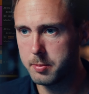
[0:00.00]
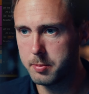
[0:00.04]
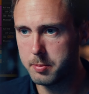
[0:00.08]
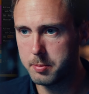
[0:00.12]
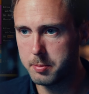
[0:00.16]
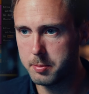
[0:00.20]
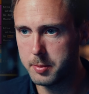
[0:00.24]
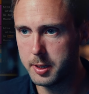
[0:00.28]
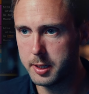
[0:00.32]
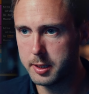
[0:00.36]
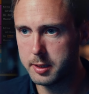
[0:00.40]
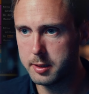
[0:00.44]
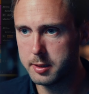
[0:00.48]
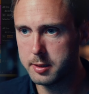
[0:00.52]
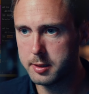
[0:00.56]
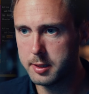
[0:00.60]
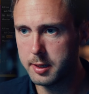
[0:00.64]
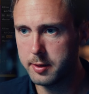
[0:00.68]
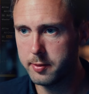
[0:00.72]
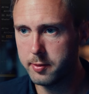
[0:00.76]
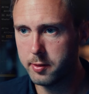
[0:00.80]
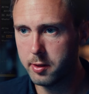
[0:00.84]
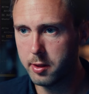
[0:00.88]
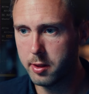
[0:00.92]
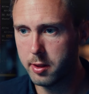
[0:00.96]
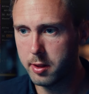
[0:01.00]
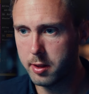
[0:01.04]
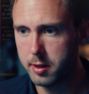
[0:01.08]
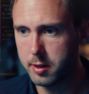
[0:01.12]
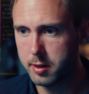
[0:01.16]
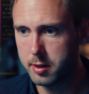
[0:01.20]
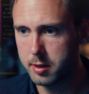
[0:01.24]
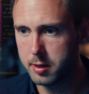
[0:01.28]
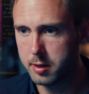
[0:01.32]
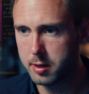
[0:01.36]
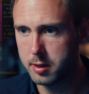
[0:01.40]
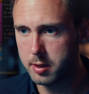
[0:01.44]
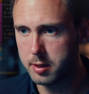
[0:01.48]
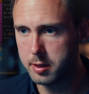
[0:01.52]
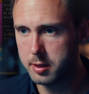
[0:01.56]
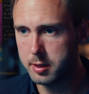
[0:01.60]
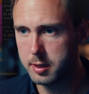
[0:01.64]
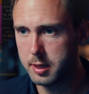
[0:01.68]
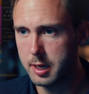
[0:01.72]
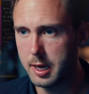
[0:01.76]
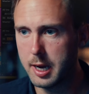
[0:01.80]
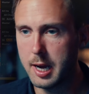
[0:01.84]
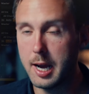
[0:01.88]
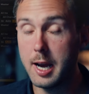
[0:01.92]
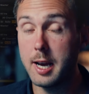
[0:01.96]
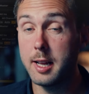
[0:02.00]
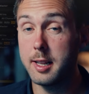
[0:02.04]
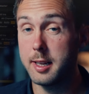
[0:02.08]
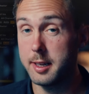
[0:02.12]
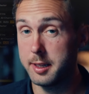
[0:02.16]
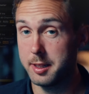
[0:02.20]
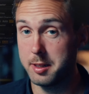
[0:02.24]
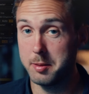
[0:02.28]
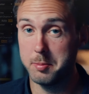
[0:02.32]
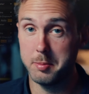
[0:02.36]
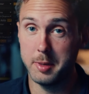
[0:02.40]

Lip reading: major seventh. I like the